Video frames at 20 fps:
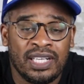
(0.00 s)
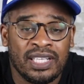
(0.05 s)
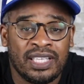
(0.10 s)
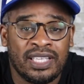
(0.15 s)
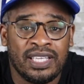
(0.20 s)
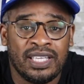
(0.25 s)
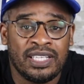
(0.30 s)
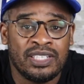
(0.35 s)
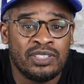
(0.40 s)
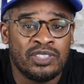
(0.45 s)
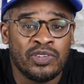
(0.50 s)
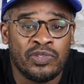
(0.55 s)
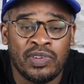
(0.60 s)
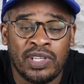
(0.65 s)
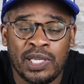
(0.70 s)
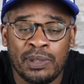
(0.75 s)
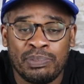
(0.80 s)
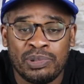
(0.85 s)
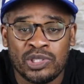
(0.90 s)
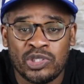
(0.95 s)
can
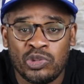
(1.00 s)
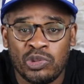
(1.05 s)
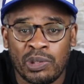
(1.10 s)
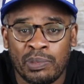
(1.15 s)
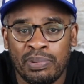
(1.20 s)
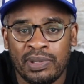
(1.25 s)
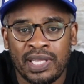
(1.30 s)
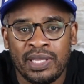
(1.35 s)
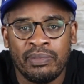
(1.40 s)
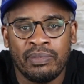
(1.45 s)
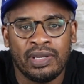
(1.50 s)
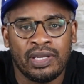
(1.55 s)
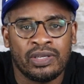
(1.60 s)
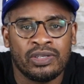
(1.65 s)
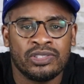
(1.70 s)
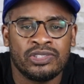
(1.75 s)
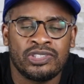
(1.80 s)
develop into a playmaker.